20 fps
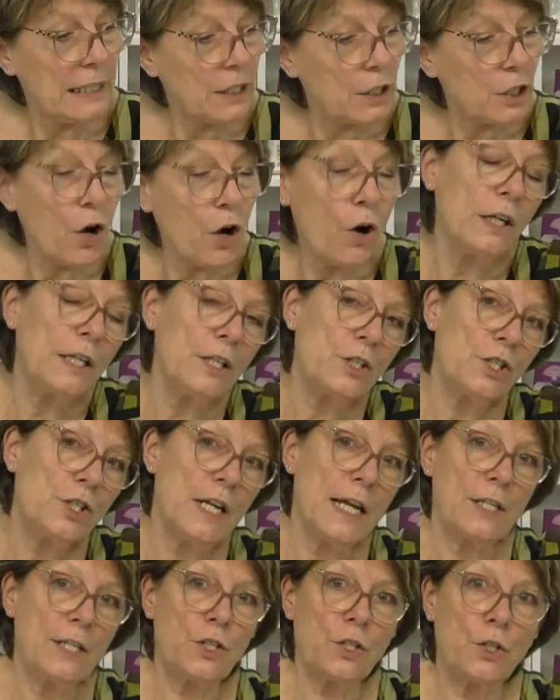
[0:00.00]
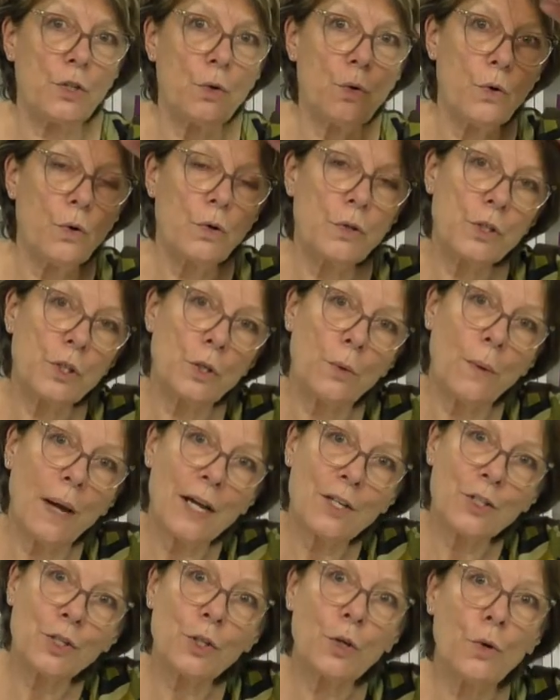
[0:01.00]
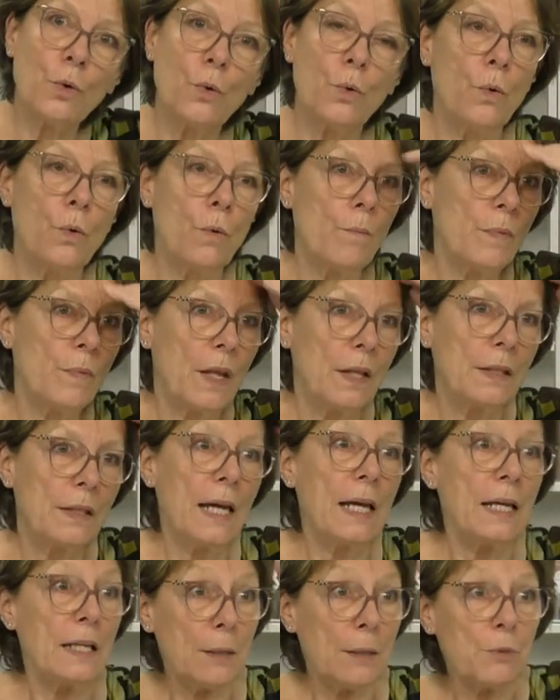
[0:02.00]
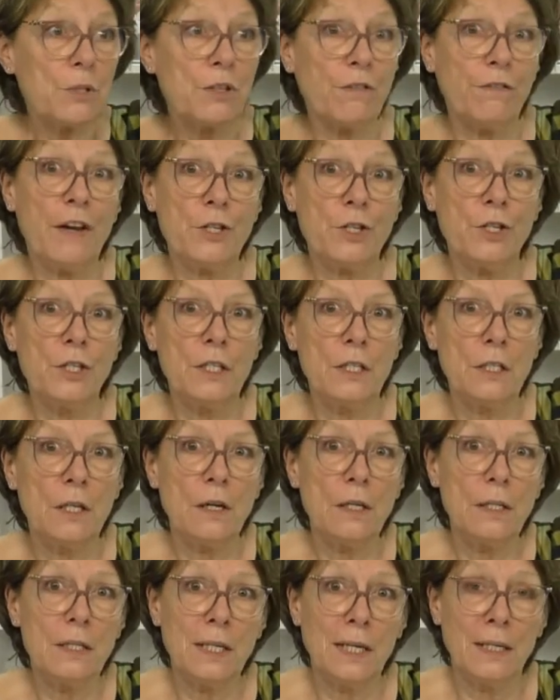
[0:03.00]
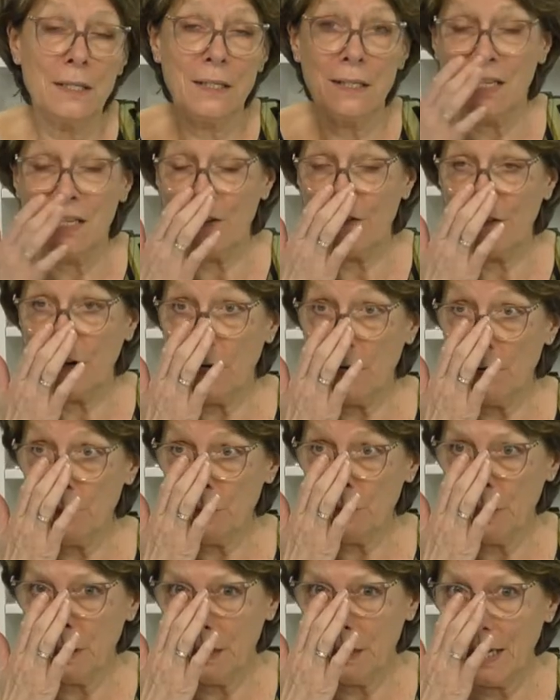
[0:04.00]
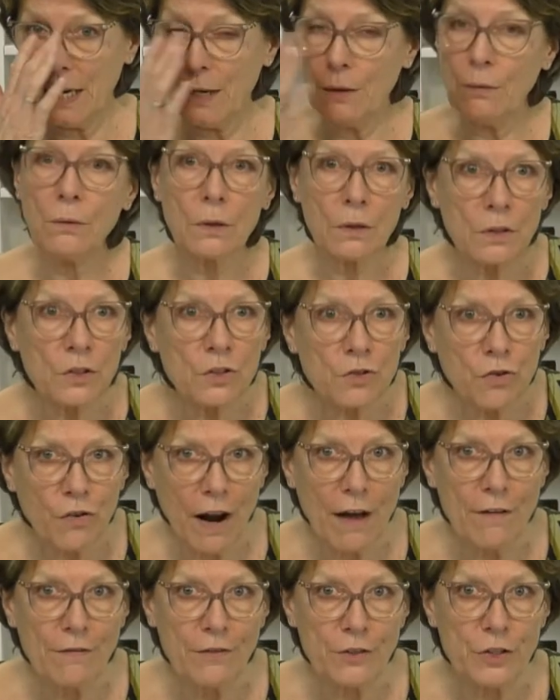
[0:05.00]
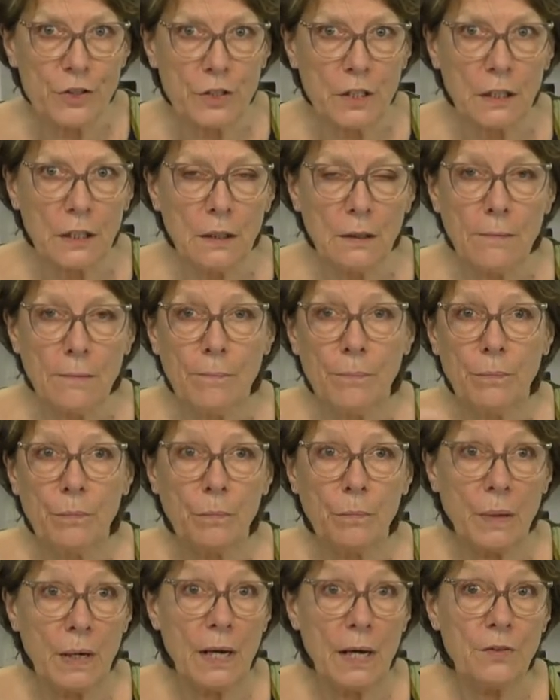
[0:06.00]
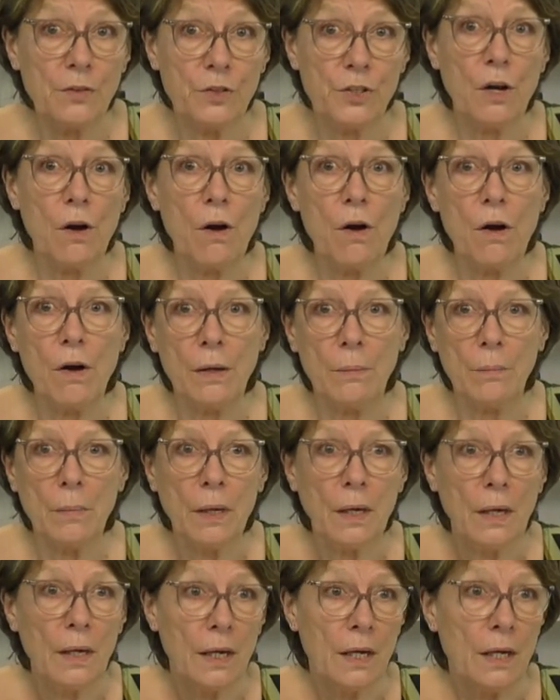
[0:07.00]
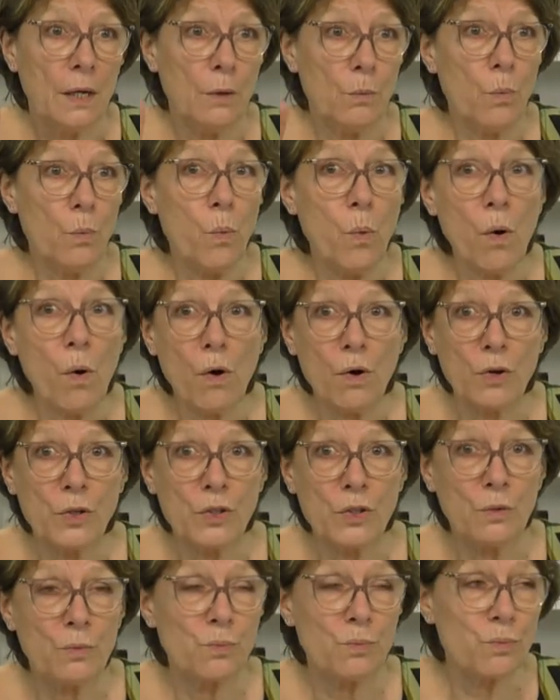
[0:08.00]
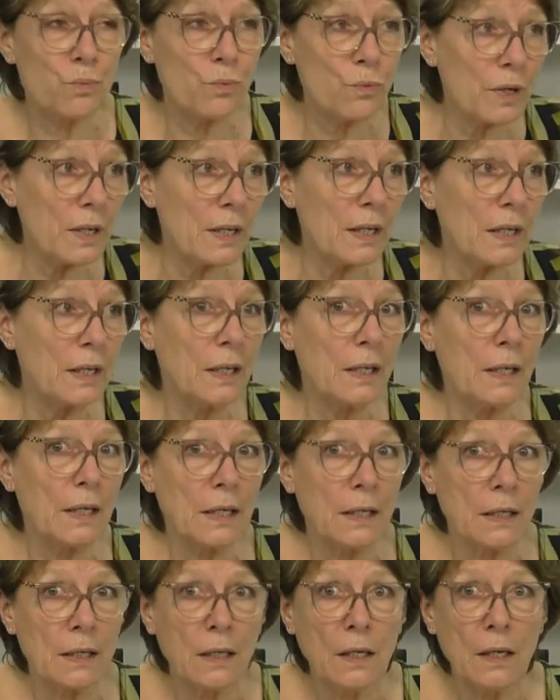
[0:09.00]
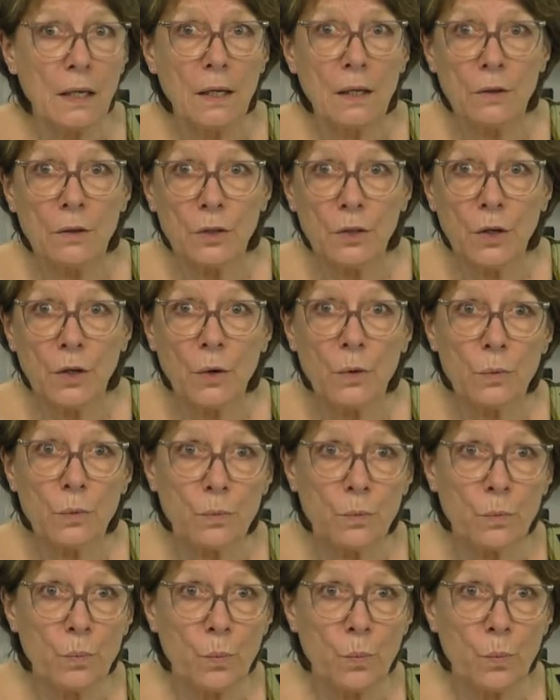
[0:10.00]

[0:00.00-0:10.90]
the college next door to our school, they, it was a fashion design centre. They've closed it now travesty, but at the time, it was a really, you know,